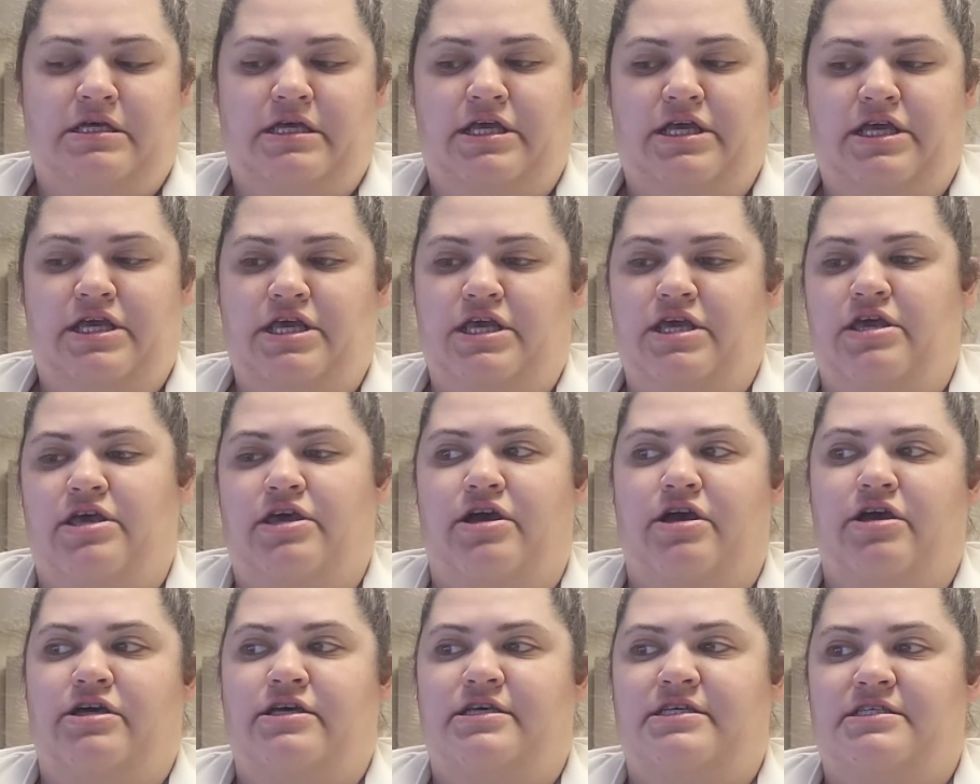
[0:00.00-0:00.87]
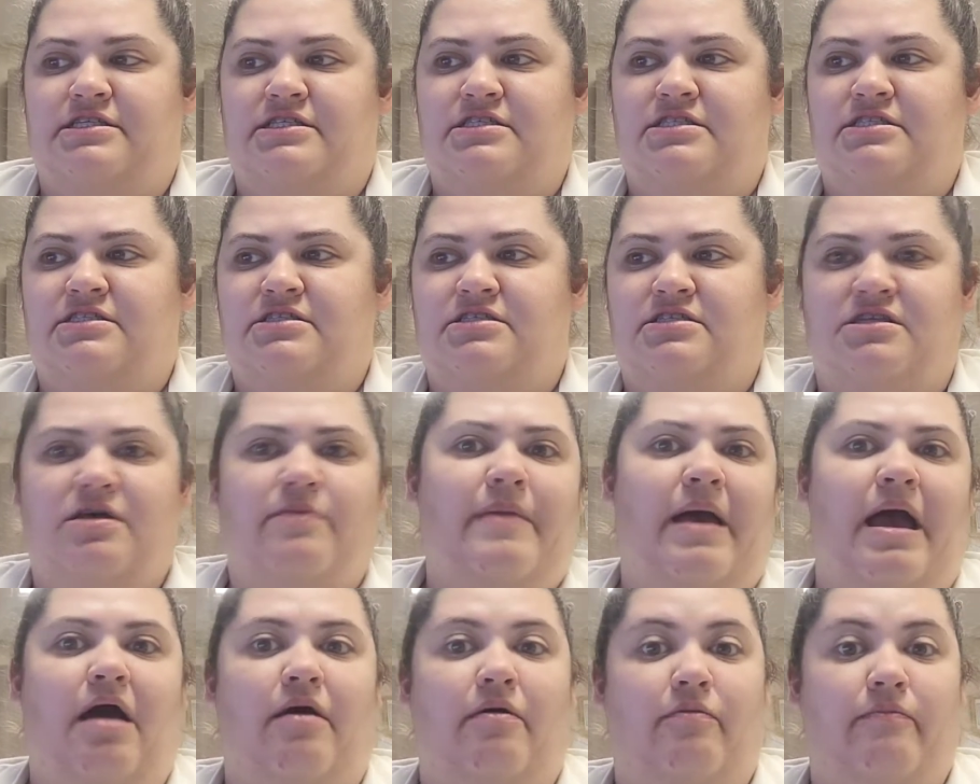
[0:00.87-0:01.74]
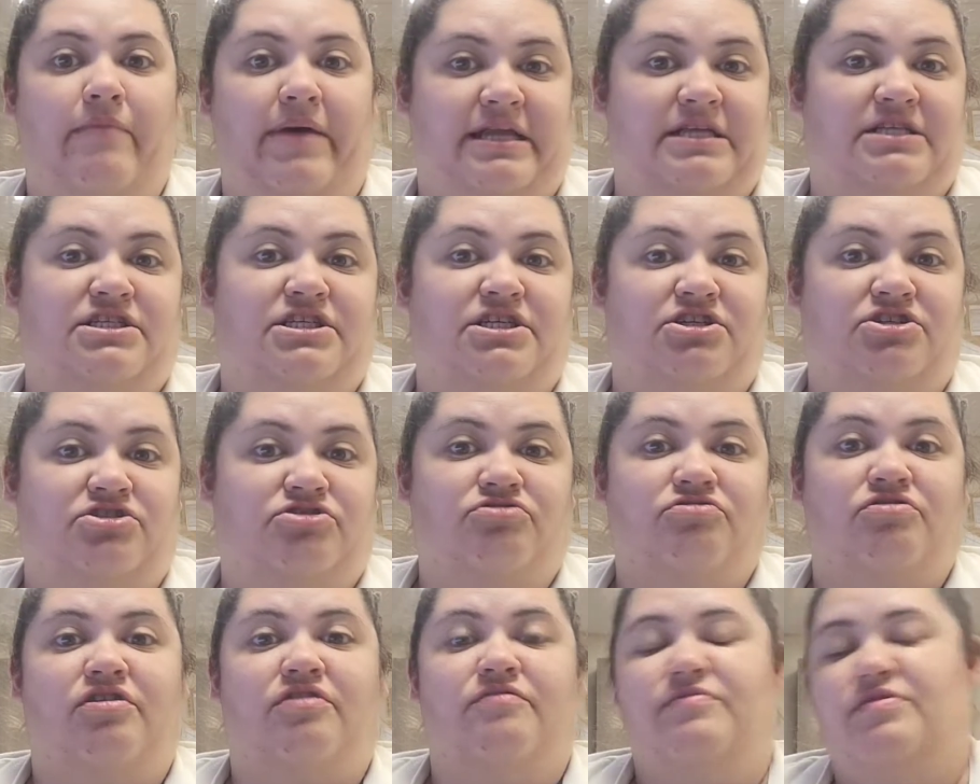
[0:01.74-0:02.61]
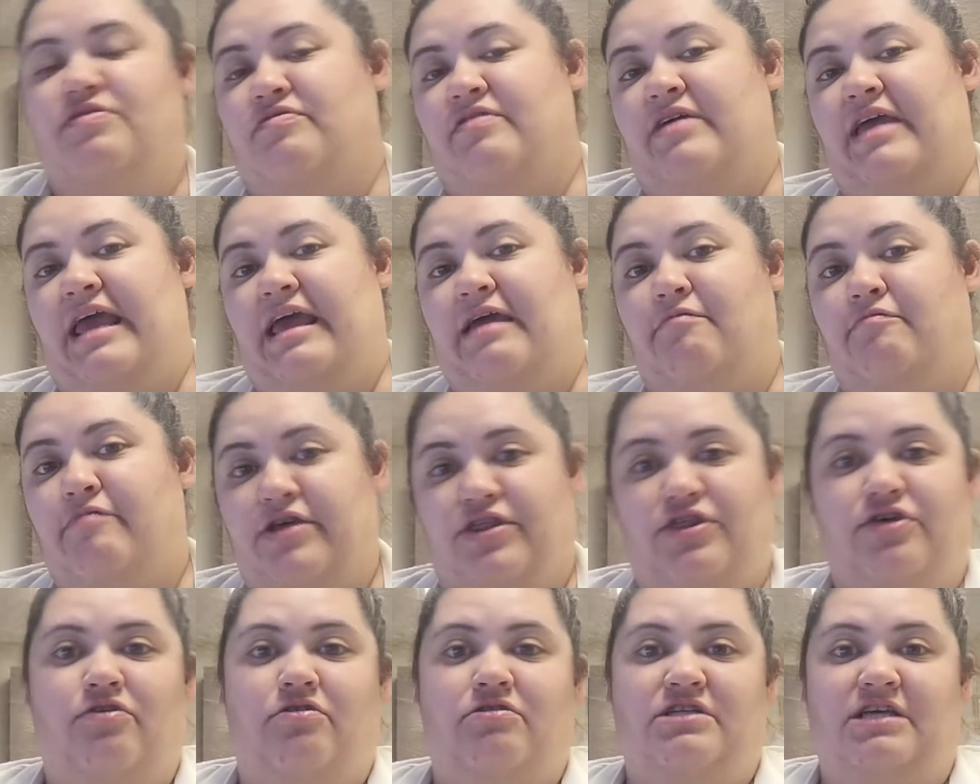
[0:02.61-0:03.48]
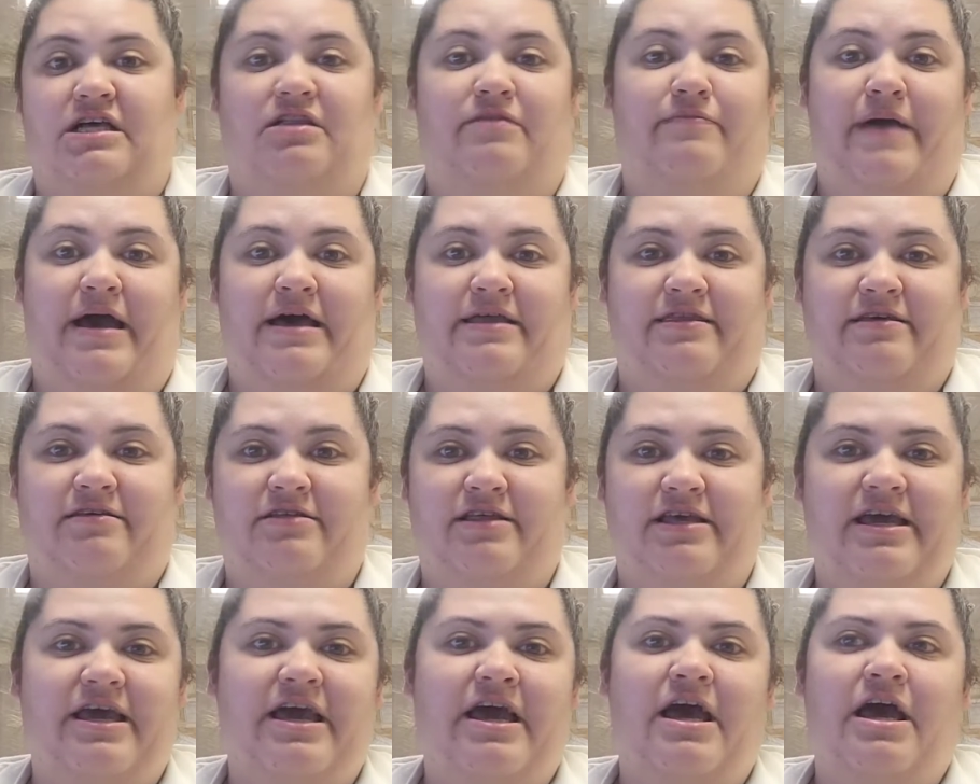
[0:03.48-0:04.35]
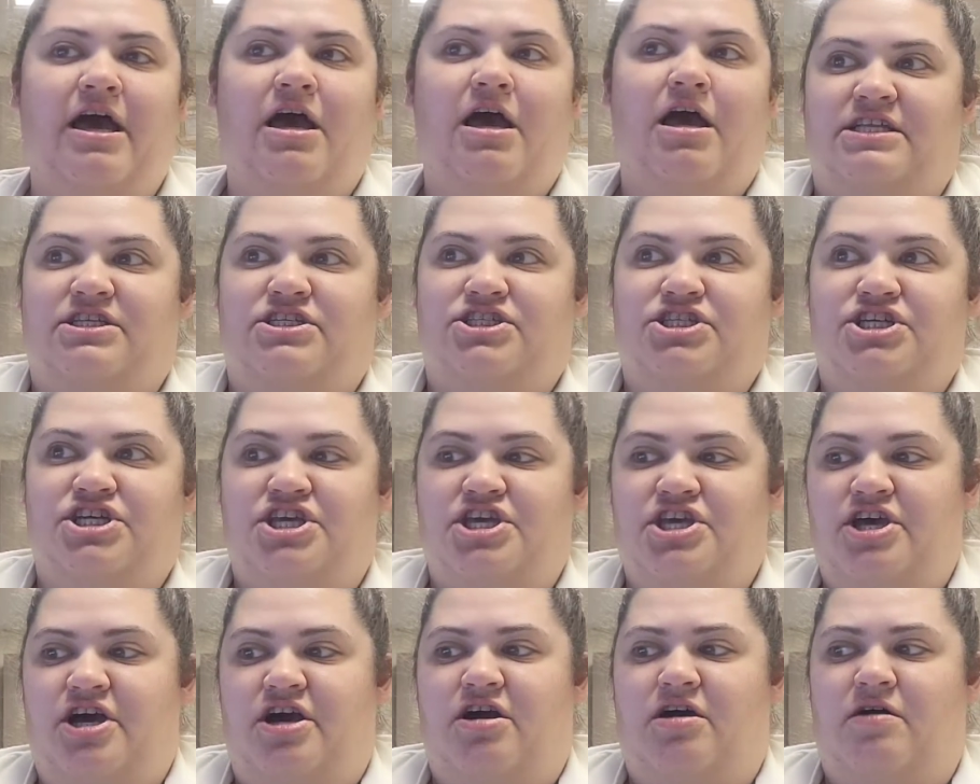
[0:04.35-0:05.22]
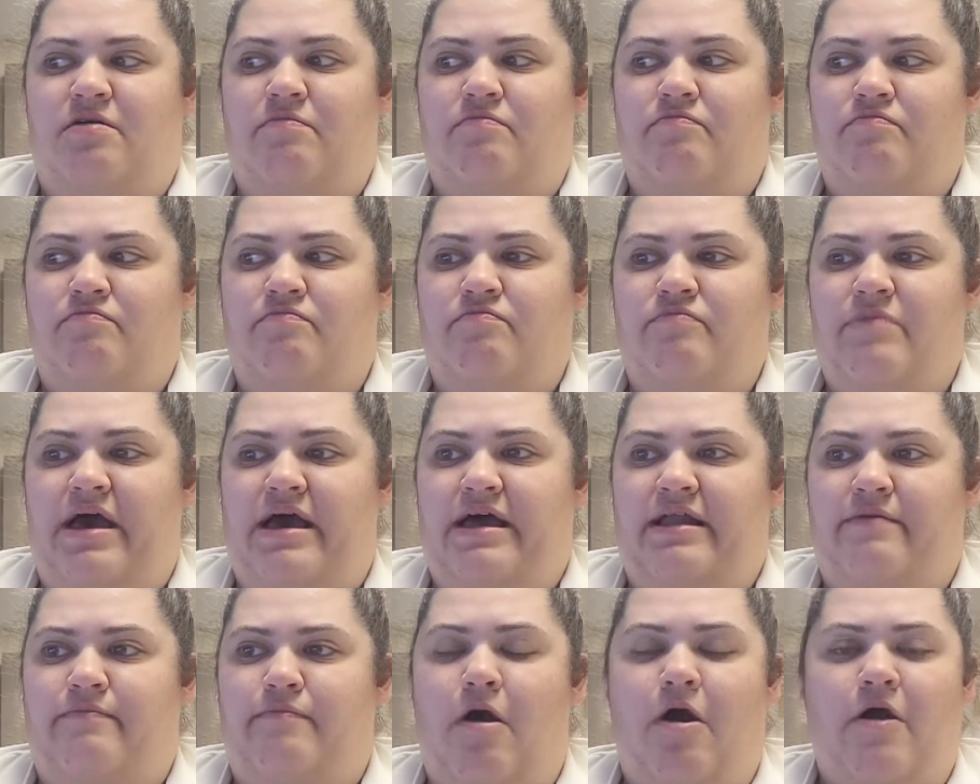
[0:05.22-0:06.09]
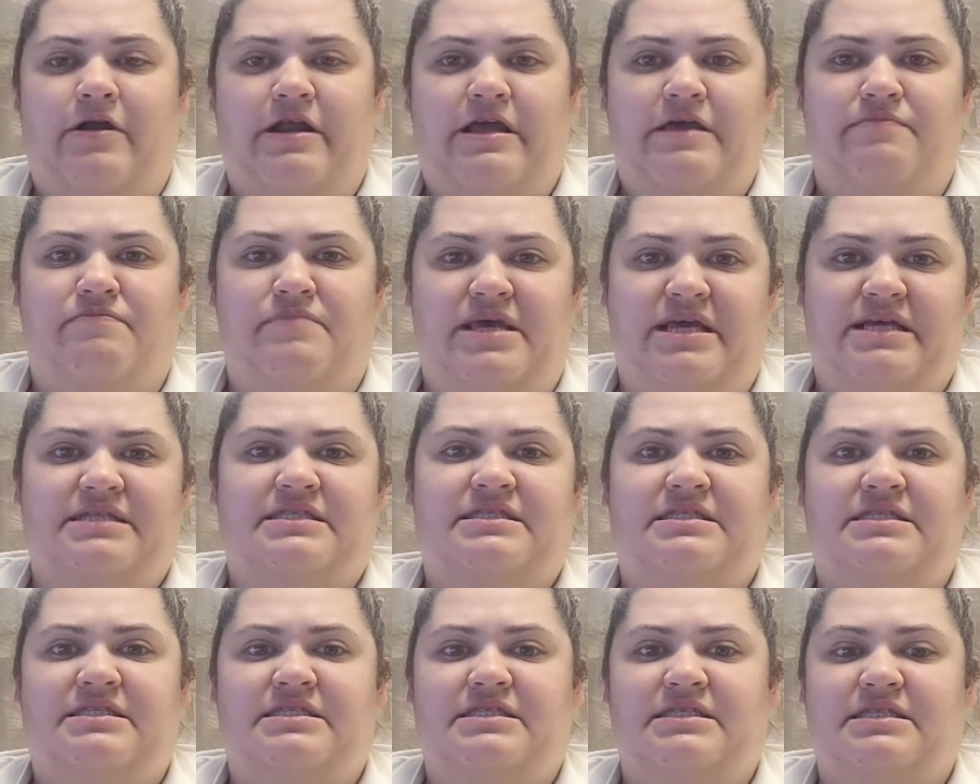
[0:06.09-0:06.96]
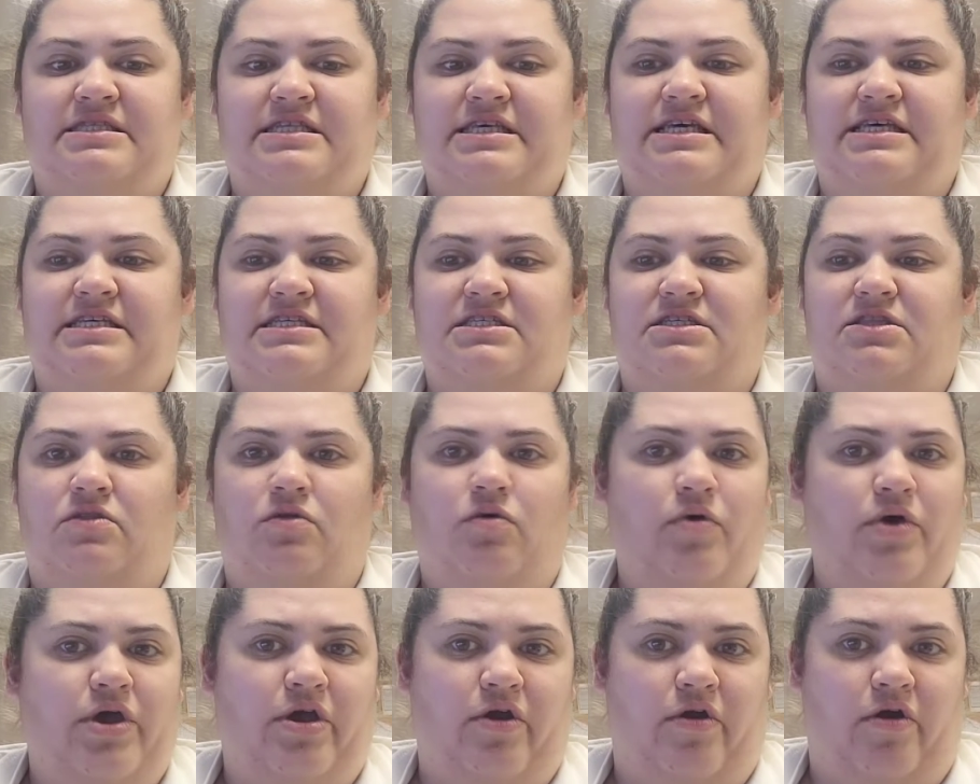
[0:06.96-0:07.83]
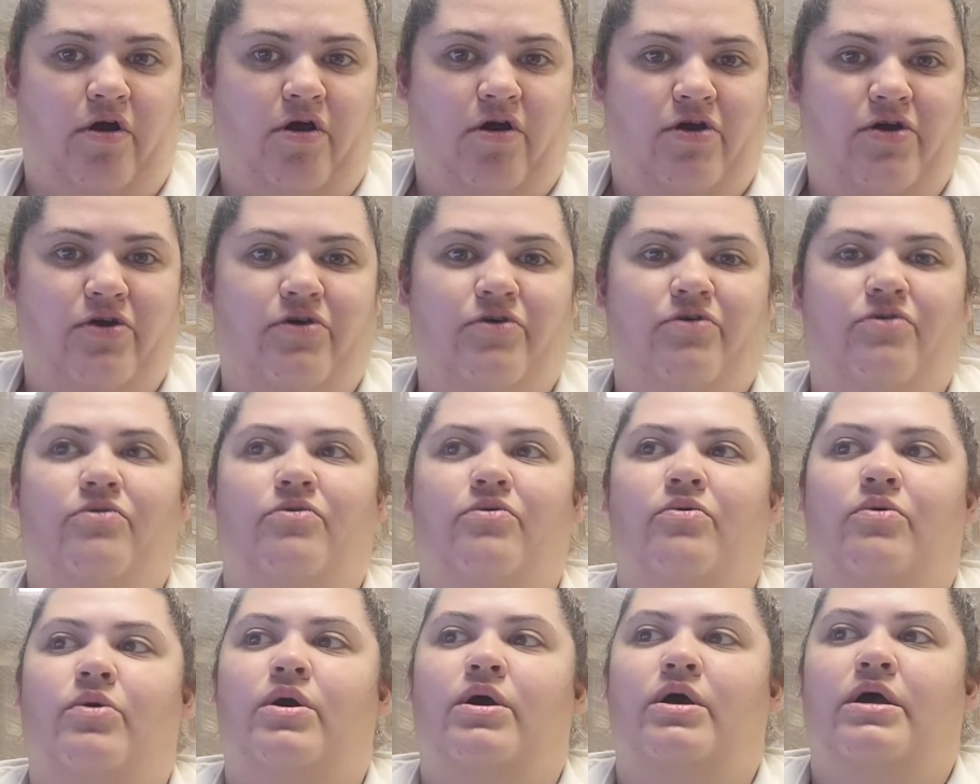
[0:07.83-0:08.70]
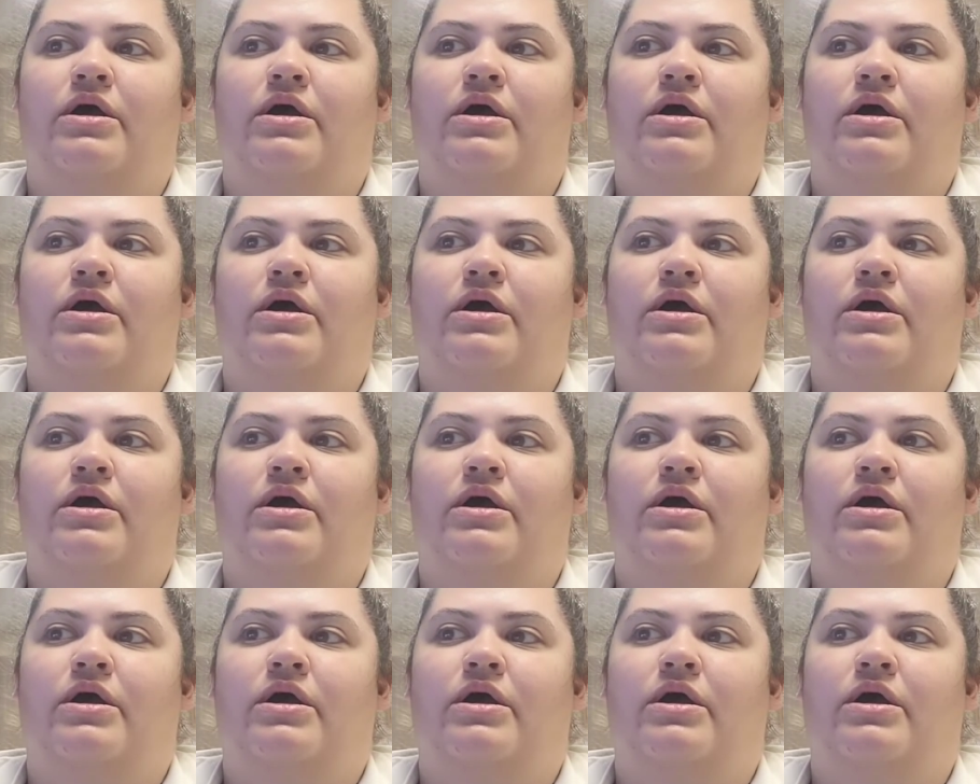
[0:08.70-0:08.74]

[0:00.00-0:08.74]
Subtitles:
he is somehow managing to communicate with her telepathically. And she, at a party, meets this lawyer who